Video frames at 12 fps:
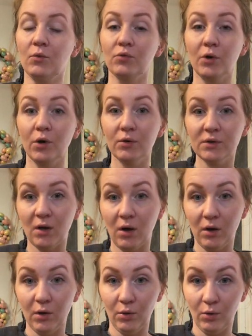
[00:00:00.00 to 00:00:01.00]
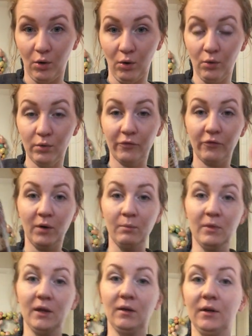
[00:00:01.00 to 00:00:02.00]
rose hollow gold from
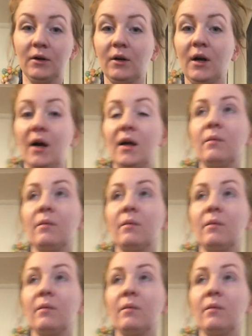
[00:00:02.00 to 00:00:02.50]
the glitter guy.